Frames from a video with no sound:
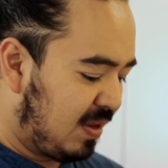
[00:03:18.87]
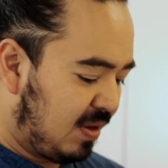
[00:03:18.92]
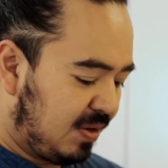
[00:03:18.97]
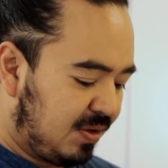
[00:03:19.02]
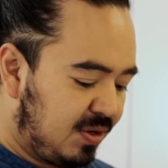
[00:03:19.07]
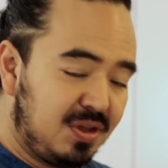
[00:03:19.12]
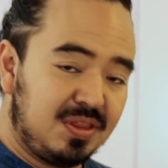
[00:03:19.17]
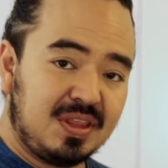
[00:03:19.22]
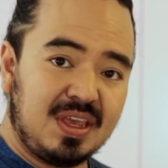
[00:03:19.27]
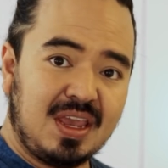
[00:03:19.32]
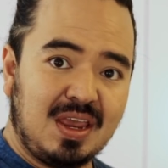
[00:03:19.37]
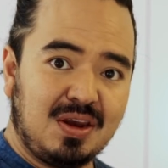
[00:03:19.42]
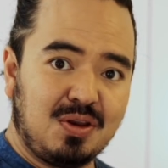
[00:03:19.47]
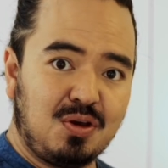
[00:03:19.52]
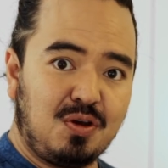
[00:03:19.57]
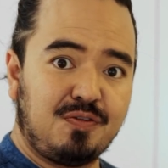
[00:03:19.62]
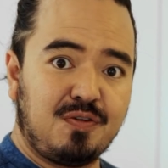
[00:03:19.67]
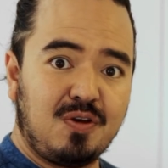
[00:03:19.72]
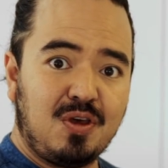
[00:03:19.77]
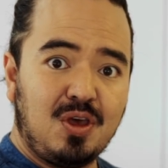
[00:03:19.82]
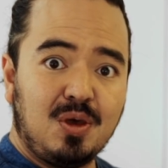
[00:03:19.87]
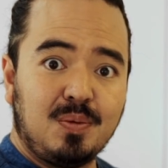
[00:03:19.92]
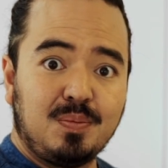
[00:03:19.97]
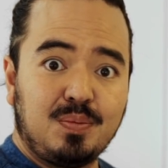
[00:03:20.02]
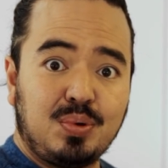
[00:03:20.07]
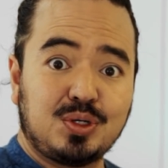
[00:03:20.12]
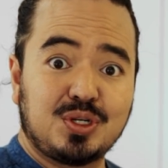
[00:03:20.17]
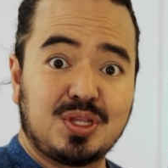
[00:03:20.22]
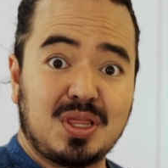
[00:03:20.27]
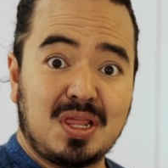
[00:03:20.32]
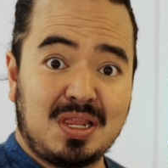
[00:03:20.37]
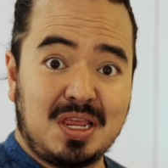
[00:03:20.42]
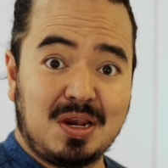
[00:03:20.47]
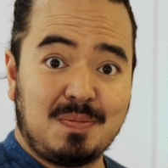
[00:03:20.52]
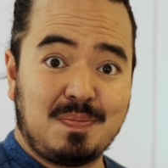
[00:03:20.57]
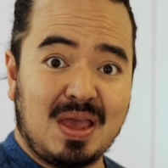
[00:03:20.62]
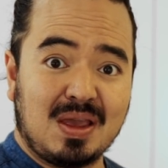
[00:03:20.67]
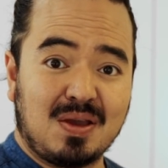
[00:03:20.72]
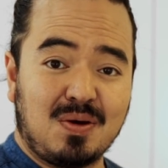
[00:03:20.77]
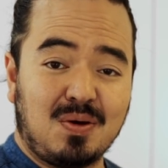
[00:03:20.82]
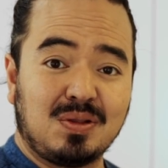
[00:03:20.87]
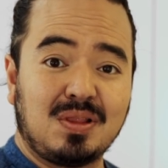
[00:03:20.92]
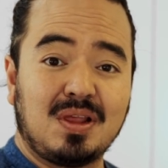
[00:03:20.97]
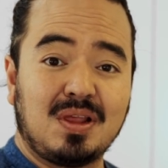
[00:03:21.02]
turn the heat off, push the lid back on,